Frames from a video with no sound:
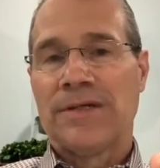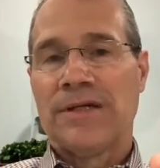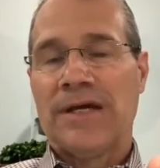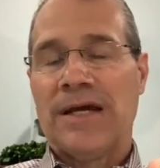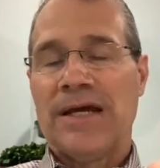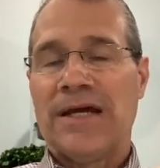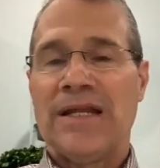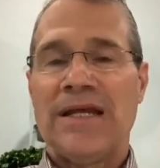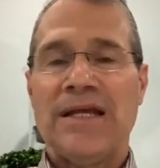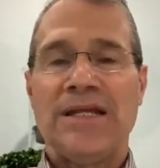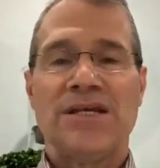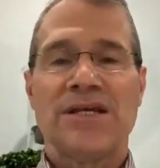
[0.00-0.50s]

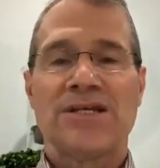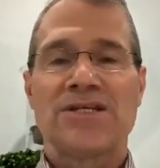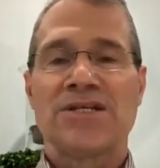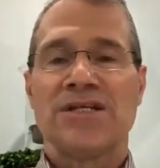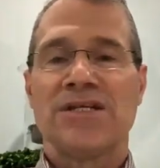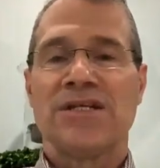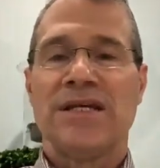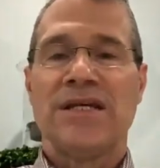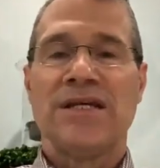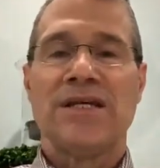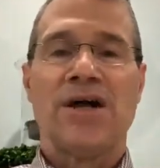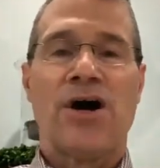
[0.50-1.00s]
And he doesn't
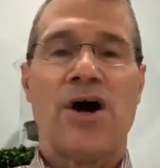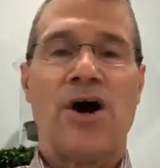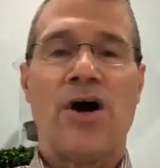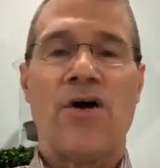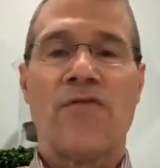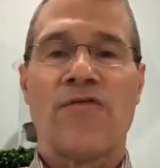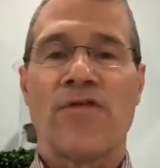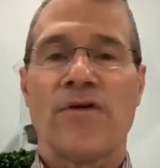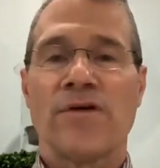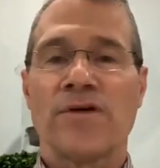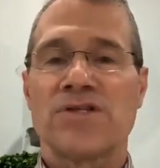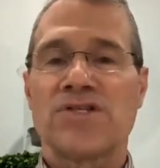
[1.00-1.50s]
need to
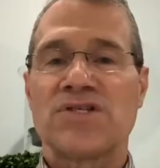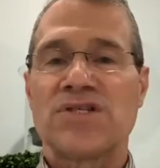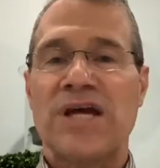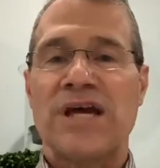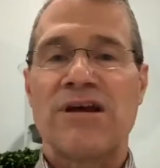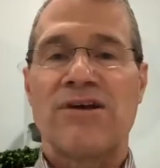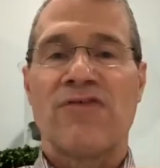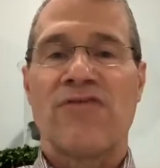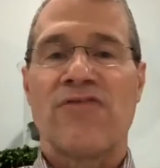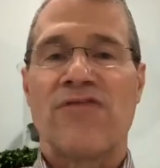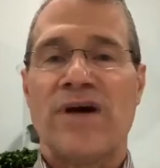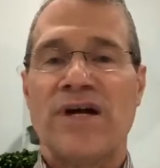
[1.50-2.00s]
offer a
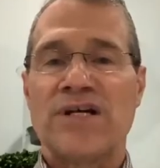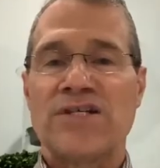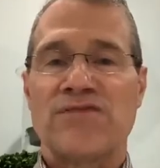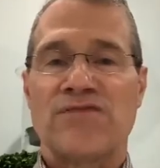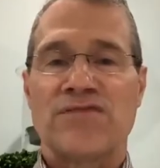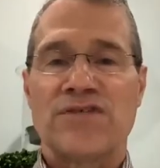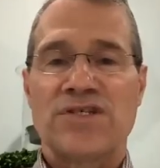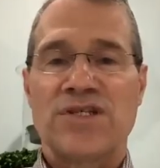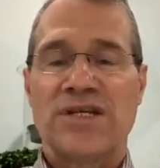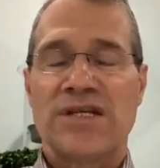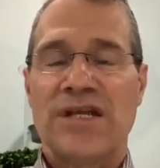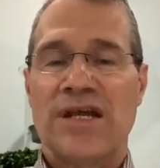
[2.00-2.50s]
sacrifice
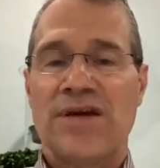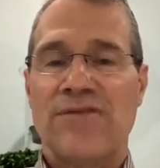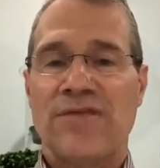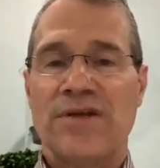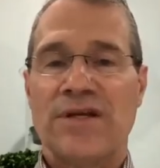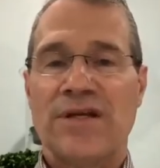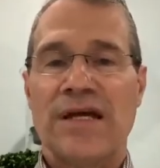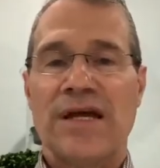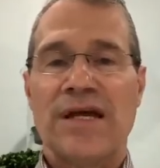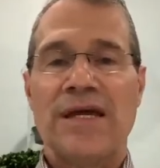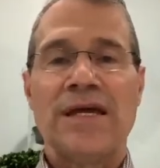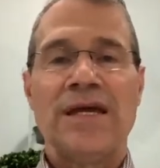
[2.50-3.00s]
for sin every
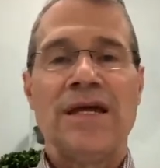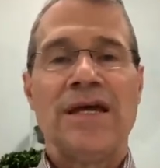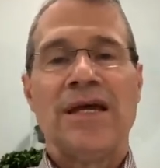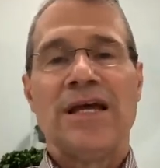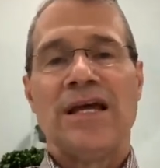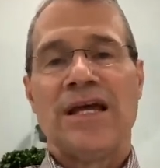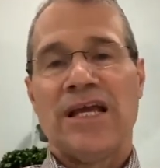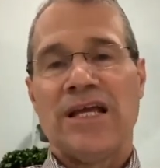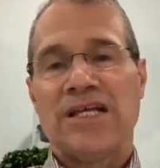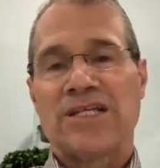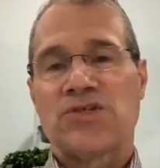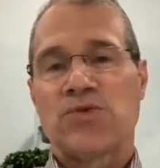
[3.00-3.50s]
day.
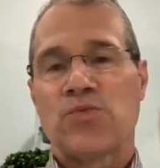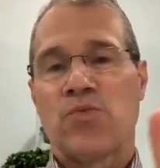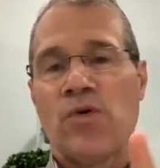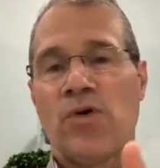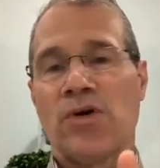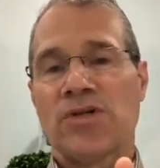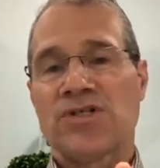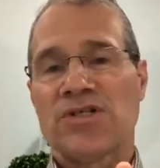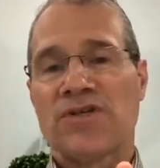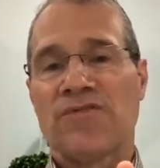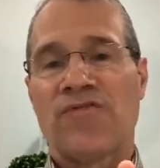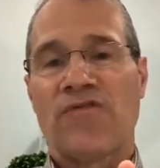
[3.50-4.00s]
His
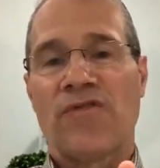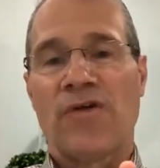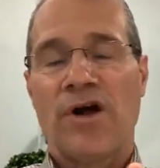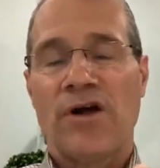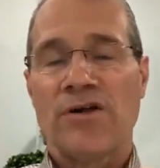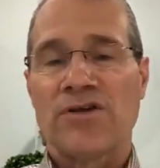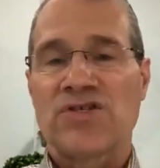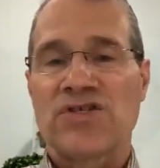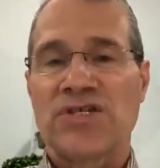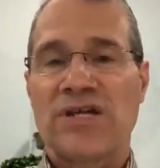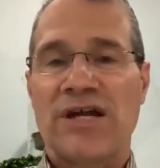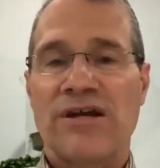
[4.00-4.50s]
once and for
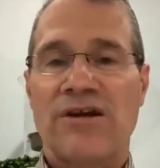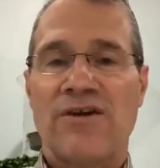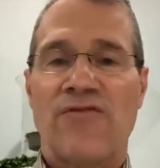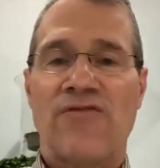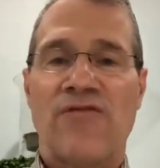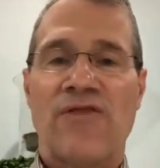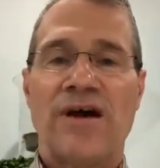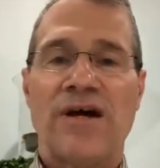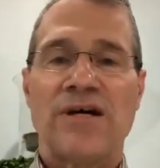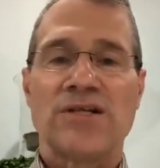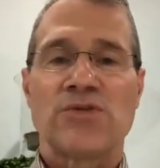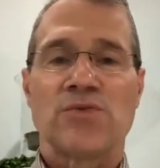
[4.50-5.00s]
all
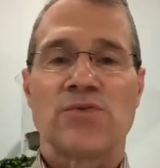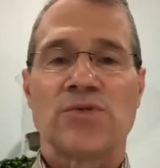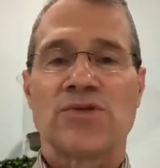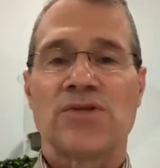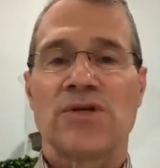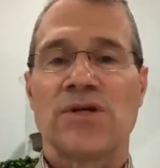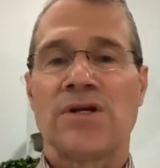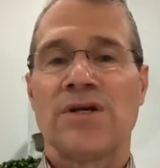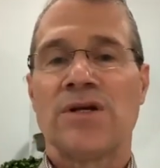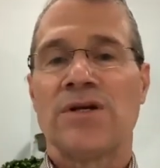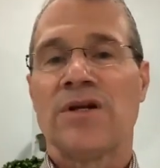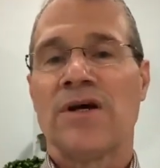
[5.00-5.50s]
sacrifice was
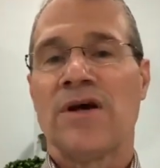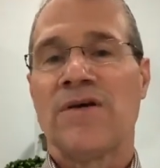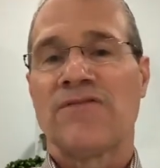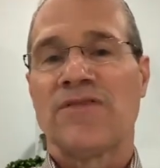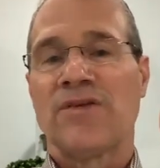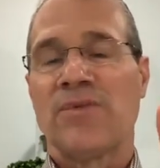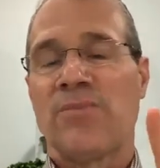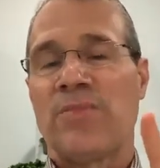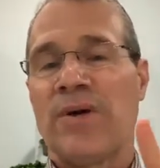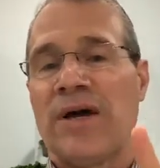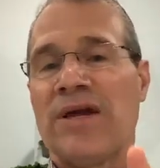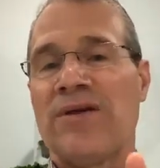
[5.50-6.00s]
good enough
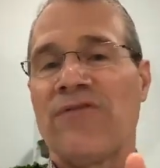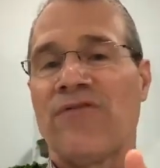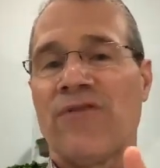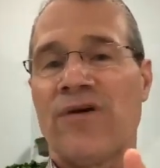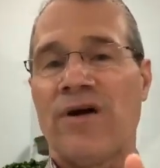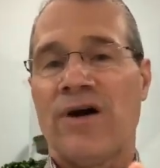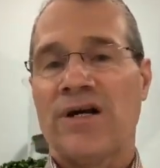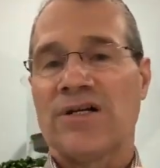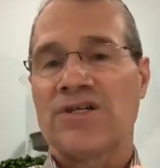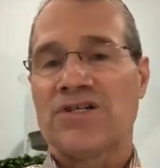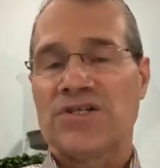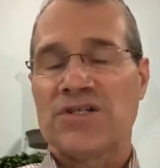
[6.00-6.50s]
to pay for
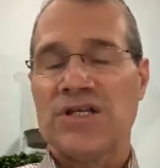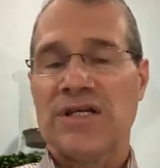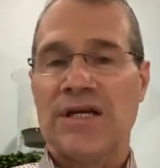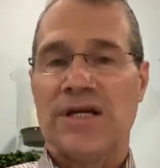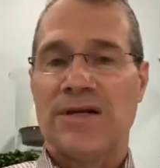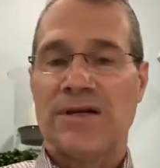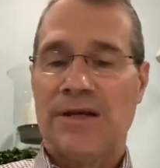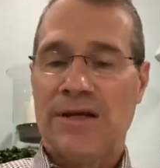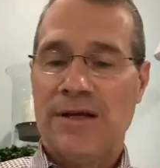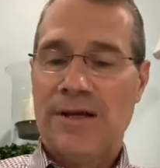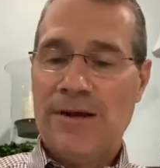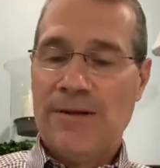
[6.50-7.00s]
our
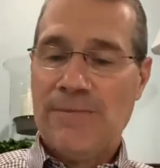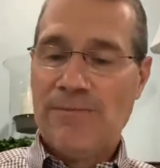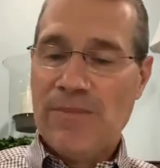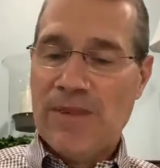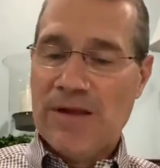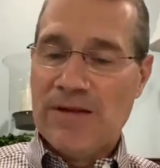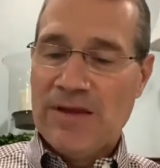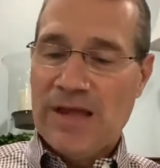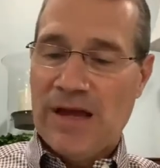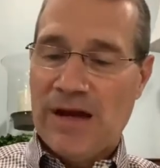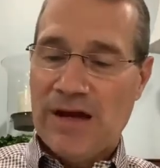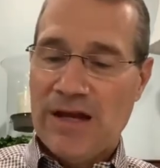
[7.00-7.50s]
sin.
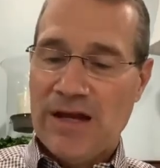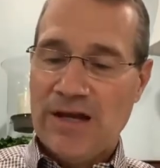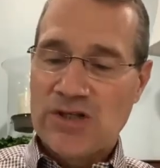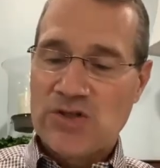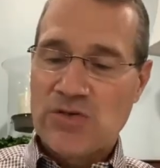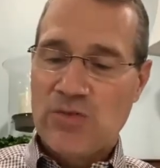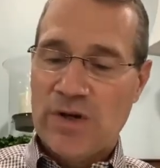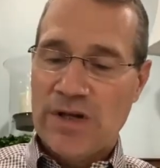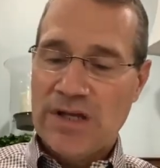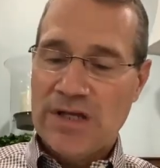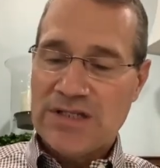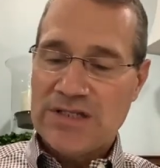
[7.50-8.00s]
Now, here's
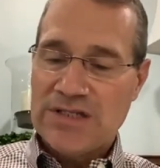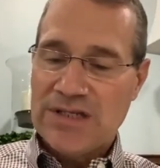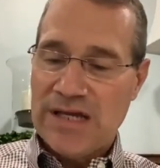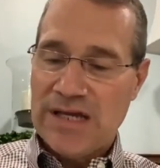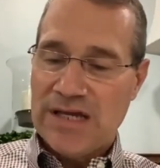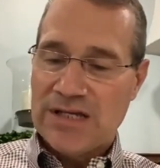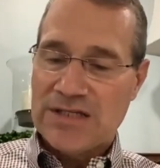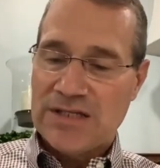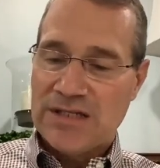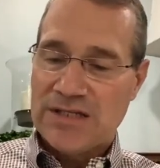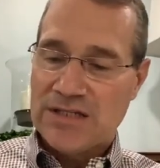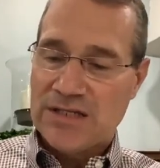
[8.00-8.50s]
what it
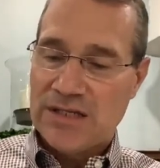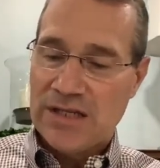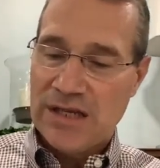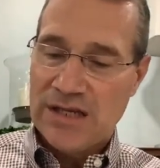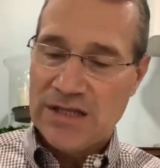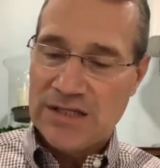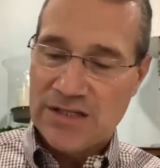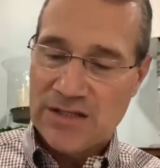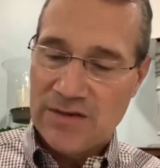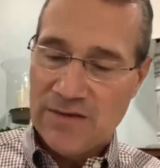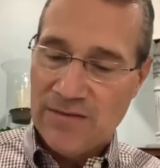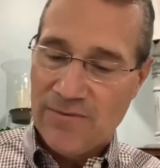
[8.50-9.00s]
says in
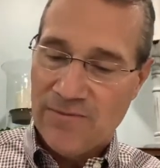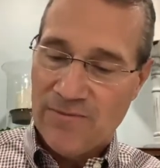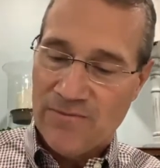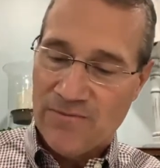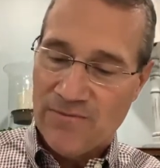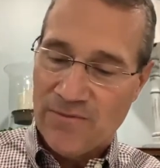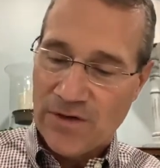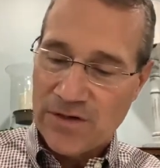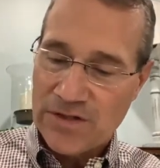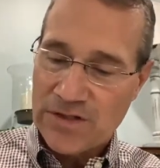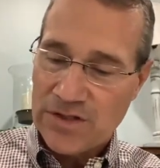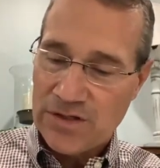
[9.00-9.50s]

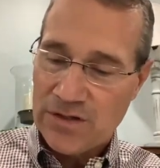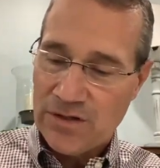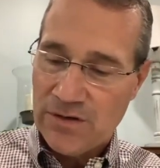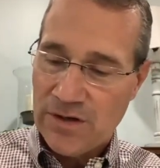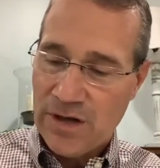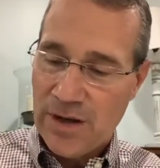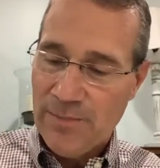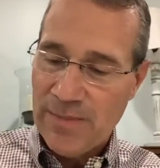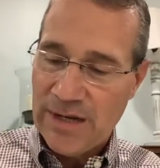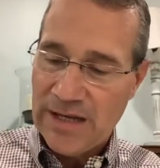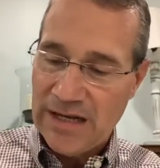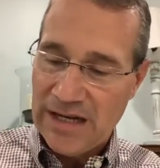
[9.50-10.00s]

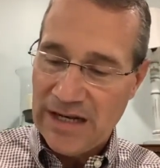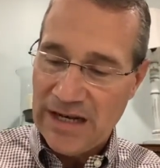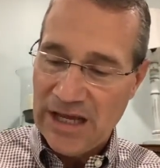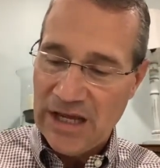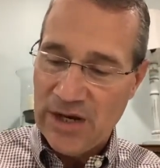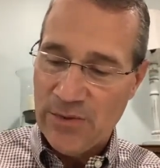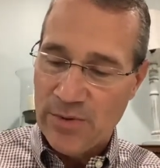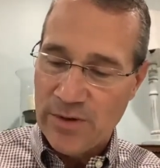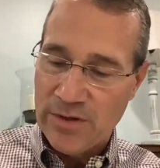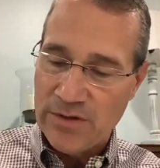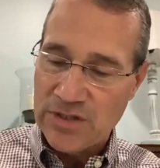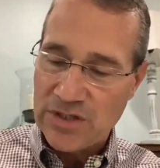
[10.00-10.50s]

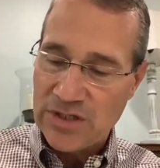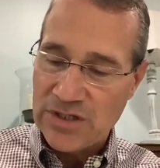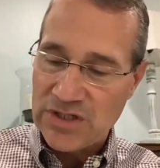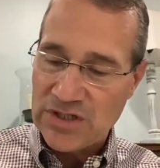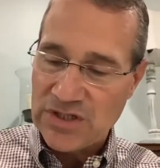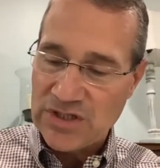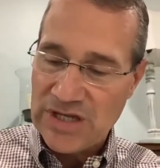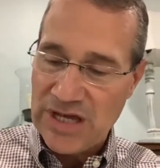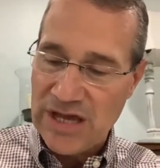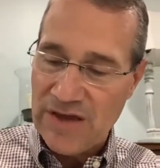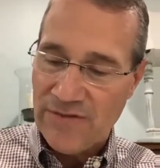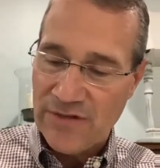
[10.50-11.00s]
Hebrews
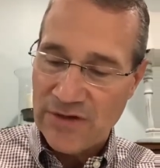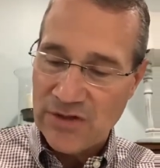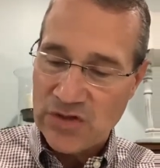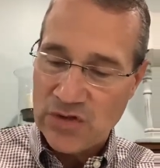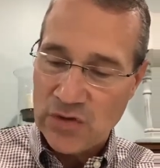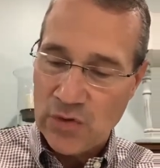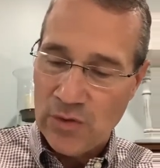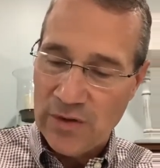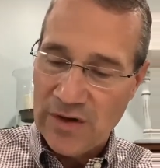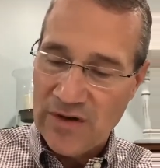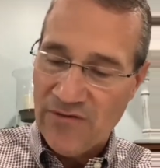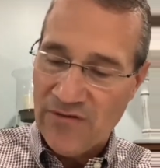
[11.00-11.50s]

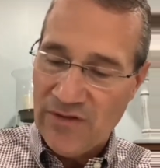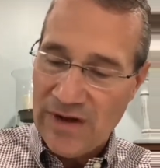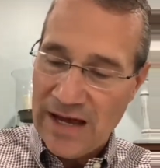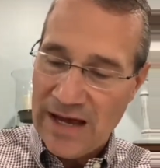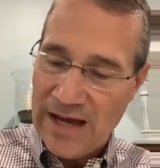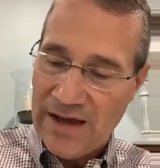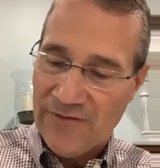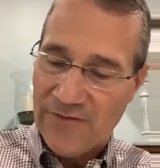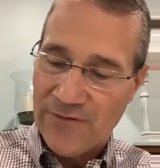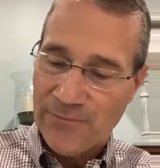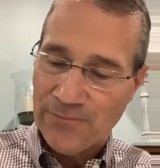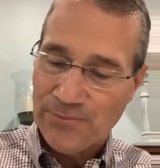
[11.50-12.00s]

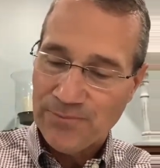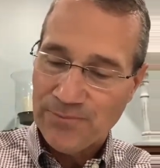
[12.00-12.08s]
7:25.